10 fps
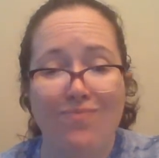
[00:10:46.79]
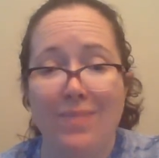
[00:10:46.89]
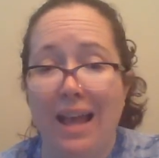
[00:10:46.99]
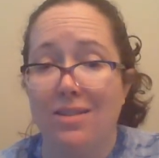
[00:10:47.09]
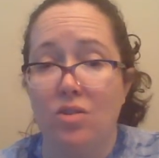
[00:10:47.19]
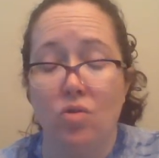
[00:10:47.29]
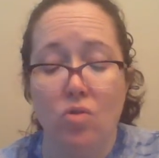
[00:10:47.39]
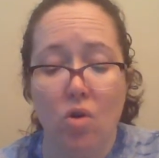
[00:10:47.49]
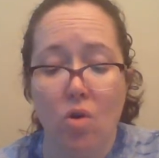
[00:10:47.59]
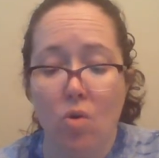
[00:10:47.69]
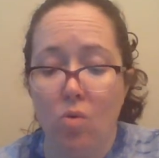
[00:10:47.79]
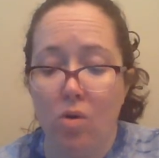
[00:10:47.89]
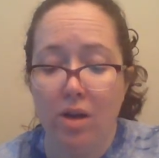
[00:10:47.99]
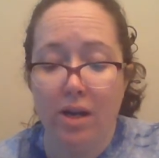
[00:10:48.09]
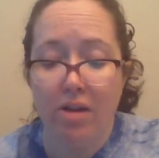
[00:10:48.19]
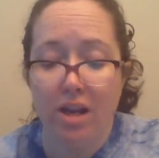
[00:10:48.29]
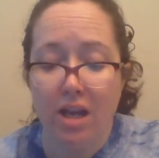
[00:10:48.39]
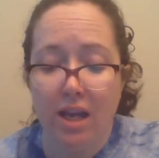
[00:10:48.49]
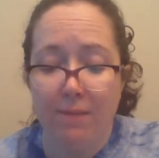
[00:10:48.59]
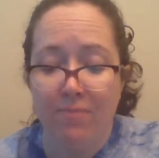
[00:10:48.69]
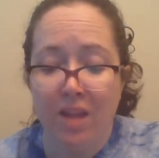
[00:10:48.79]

That's no ordinary cut.